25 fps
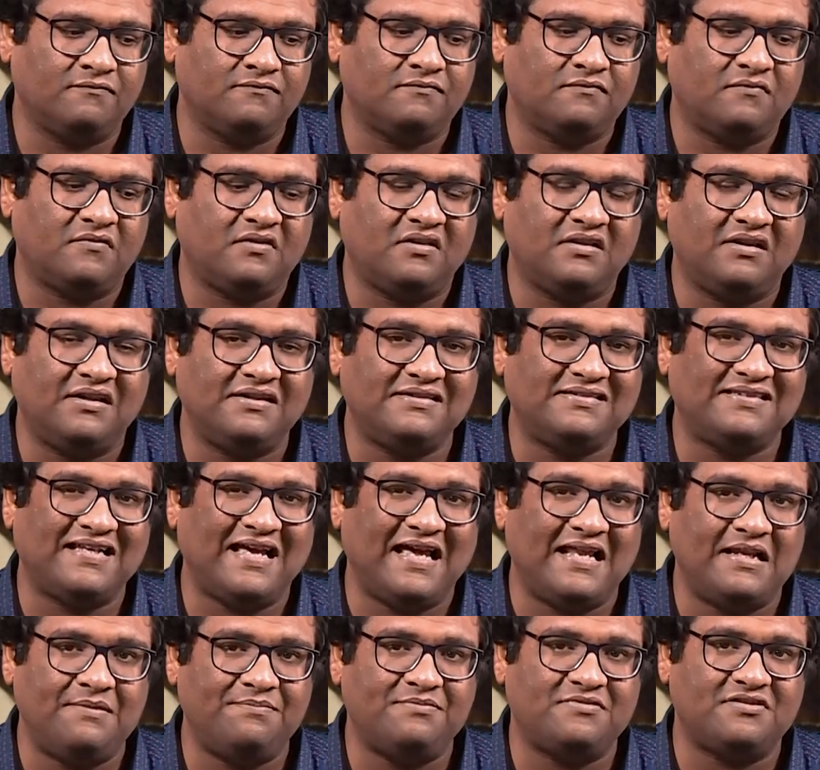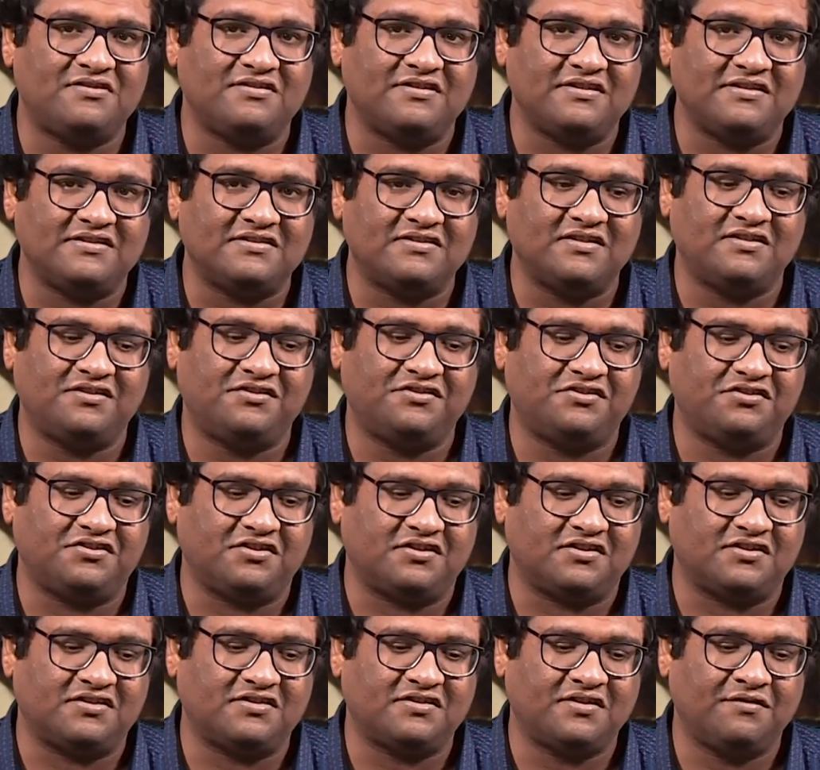This helps
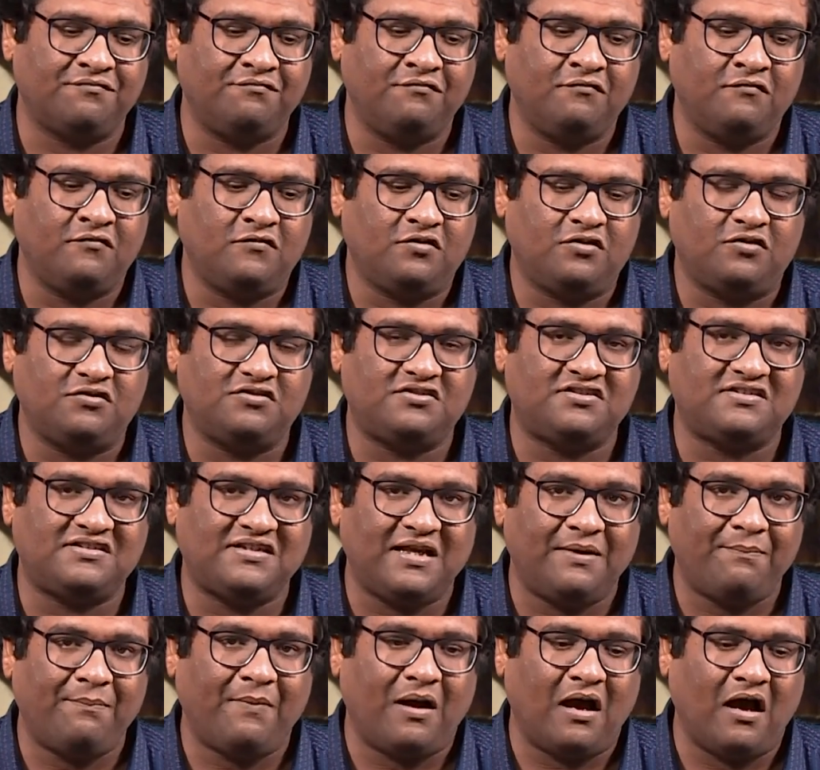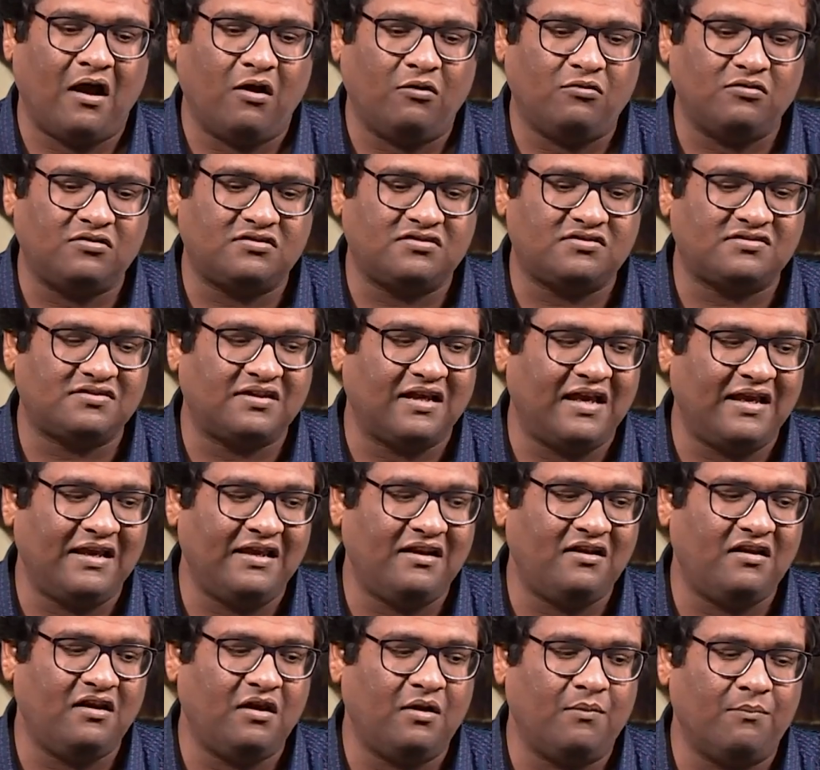researchers to step outside
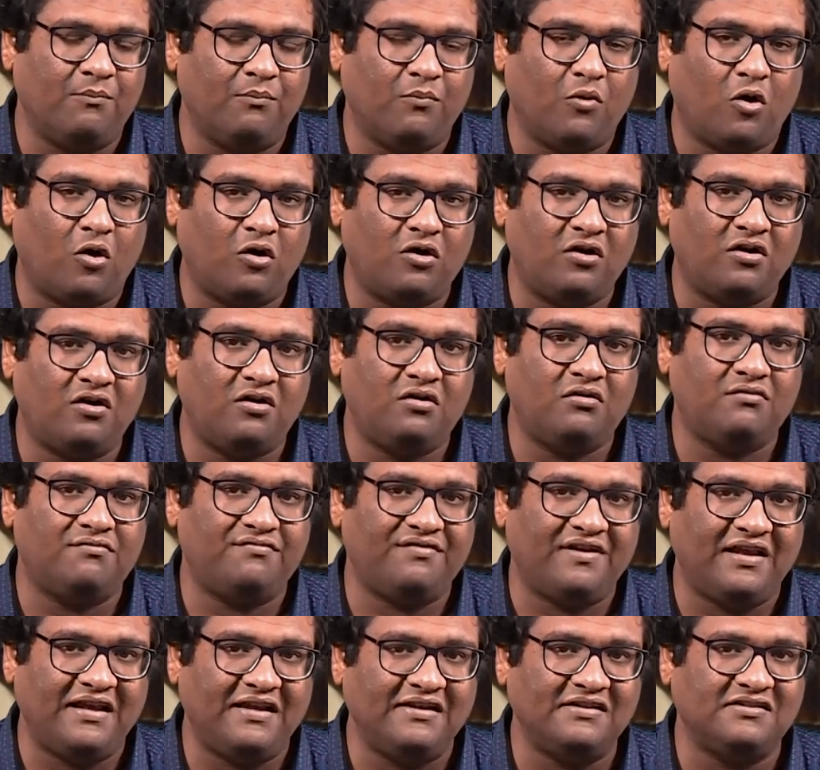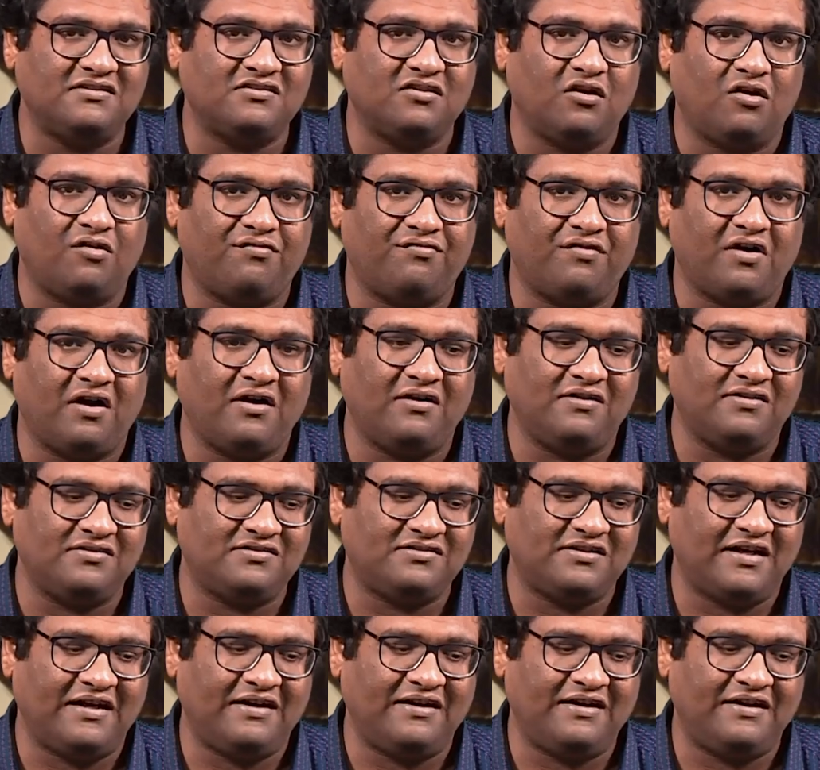modern ways of
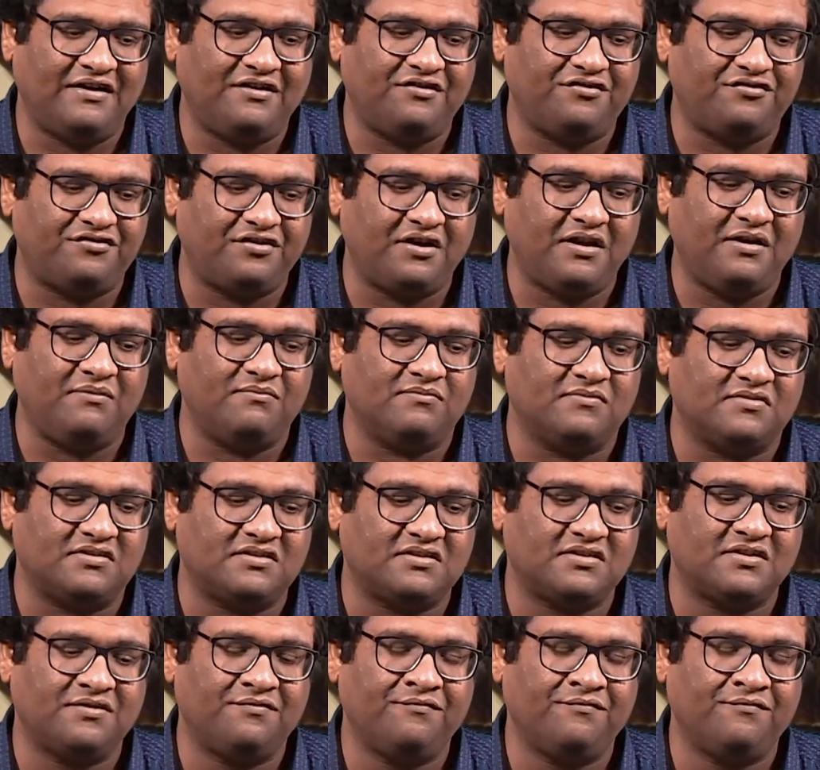understanding dreams